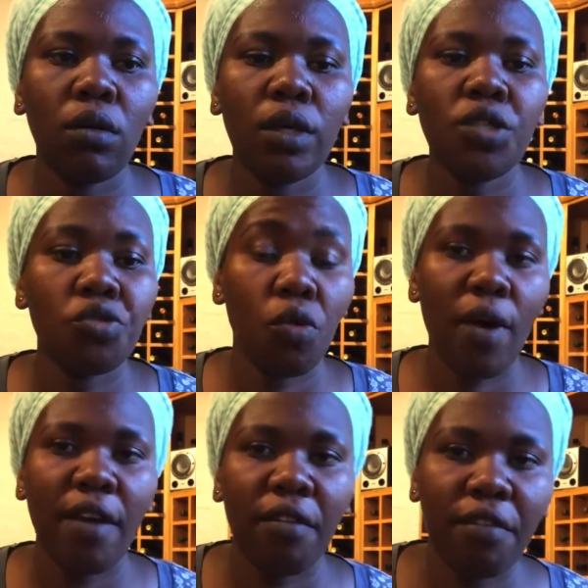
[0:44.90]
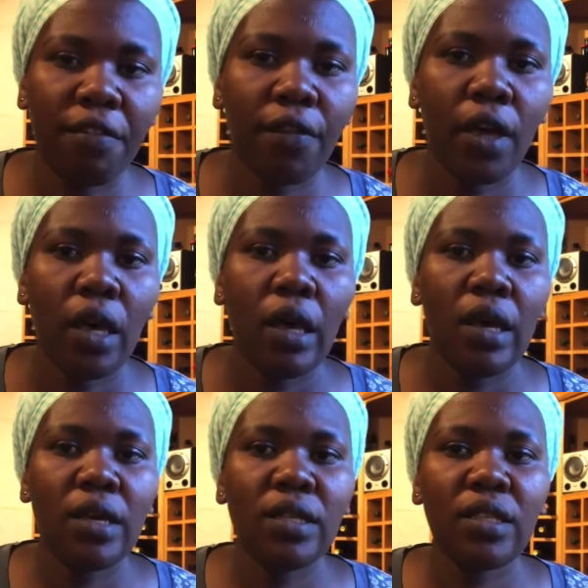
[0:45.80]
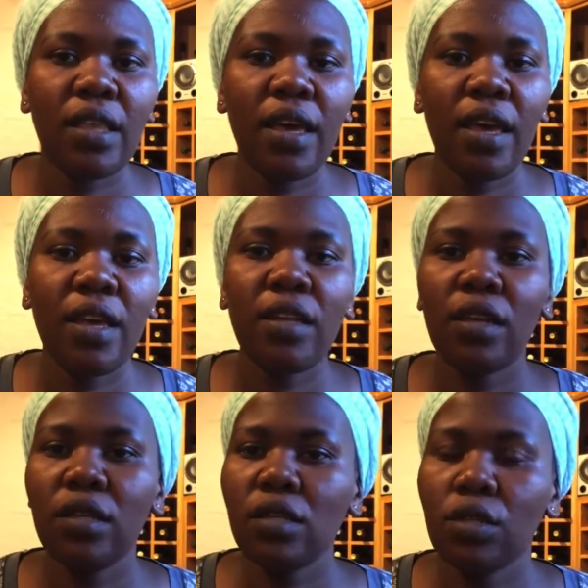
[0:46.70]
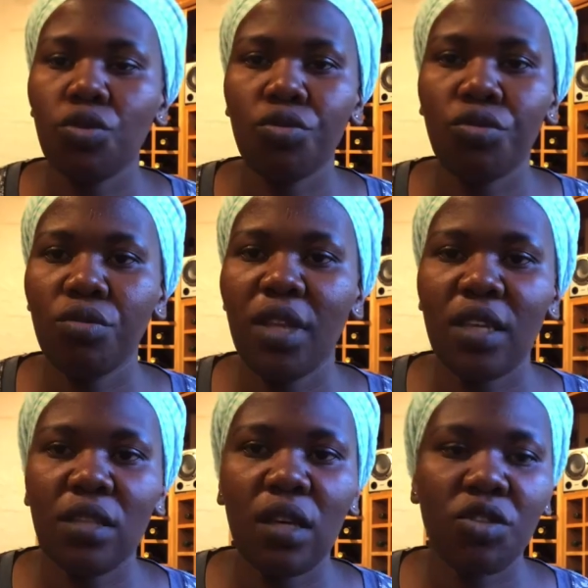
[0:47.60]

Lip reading: it's your wife? Is there any reason to do that,